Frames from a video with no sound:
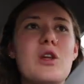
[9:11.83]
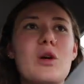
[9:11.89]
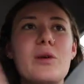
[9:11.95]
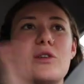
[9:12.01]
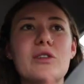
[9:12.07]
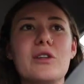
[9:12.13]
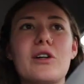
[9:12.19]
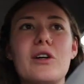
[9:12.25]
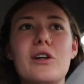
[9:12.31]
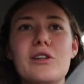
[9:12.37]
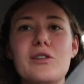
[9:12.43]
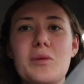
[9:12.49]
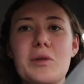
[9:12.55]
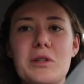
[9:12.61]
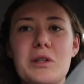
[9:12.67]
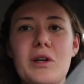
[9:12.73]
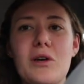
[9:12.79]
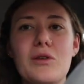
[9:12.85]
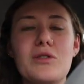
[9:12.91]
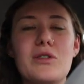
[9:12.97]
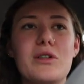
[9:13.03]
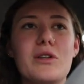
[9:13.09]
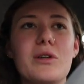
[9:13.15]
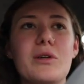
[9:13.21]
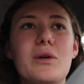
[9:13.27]
The original girl I was supposed to go
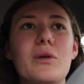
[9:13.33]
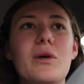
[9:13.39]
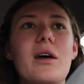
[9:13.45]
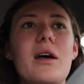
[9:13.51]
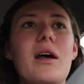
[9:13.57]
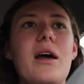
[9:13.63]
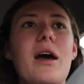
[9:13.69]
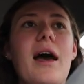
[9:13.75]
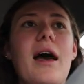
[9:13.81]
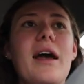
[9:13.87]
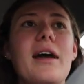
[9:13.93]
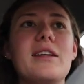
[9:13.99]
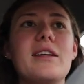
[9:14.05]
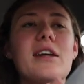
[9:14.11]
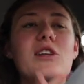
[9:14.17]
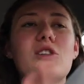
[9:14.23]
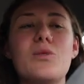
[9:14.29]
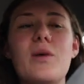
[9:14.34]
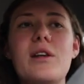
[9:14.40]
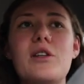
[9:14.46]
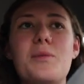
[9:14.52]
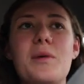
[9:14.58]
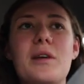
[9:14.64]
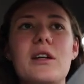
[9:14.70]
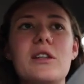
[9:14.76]
to, I had to get
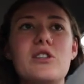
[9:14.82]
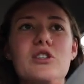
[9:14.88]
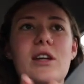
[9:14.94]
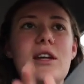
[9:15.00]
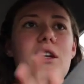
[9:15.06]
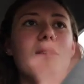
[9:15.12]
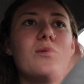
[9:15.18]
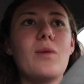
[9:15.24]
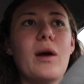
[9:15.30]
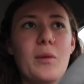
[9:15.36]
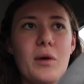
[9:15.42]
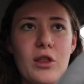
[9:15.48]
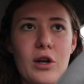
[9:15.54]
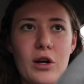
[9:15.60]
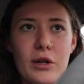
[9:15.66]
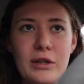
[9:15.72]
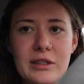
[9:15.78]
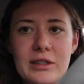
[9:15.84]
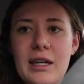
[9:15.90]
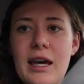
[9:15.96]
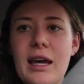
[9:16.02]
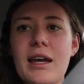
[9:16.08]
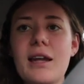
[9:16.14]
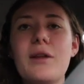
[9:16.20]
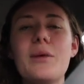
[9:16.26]
switched because Jade went with her
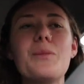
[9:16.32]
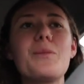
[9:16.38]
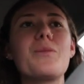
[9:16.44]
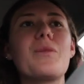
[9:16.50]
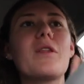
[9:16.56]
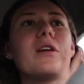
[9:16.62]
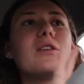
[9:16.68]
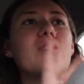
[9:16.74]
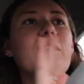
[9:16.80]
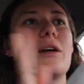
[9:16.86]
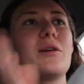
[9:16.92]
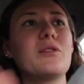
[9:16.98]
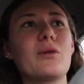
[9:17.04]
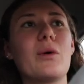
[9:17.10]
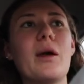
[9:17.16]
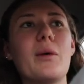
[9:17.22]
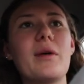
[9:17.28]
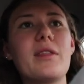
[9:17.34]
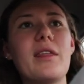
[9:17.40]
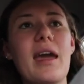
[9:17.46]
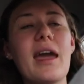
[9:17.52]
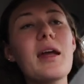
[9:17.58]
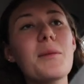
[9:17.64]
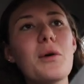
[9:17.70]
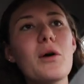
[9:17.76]
instead. So then I was going with a
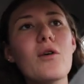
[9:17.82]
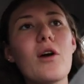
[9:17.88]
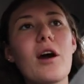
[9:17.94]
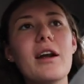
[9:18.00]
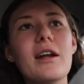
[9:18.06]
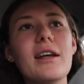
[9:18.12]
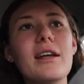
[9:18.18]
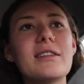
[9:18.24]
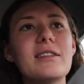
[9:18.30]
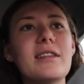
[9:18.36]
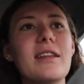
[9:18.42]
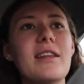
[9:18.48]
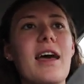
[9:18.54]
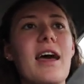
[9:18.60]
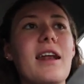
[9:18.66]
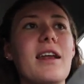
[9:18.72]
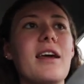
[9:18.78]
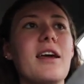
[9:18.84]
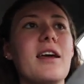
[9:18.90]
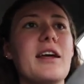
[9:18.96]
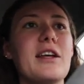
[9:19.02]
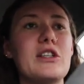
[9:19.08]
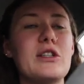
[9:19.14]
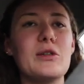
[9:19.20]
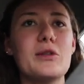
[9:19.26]
hand poke artist, and
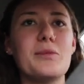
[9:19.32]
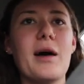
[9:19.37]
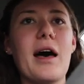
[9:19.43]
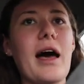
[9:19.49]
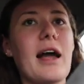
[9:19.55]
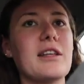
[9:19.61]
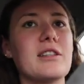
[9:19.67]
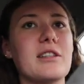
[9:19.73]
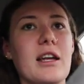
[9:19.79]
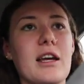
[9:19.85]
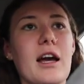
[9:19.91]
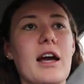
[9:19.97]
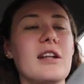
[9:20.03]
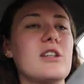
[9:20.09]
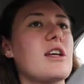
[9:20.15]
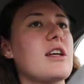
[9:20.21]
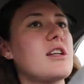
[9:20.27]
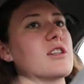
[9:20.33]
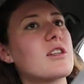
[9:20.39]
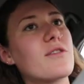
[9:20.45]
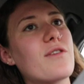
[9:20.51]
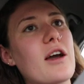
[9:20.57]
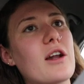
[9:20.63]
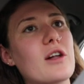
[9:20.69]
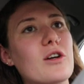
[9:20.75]
then she was behind, so then I got changed to
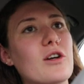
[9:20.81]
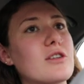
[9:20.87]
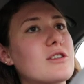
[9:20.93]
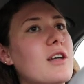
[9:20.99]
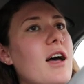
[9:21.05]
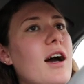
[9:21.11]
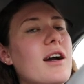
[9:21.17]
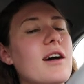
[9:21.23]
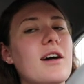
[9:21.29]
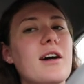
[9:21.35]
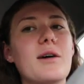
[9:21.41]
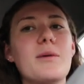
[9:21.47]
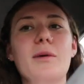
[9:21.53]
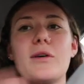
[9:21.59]
the final girl, Saga.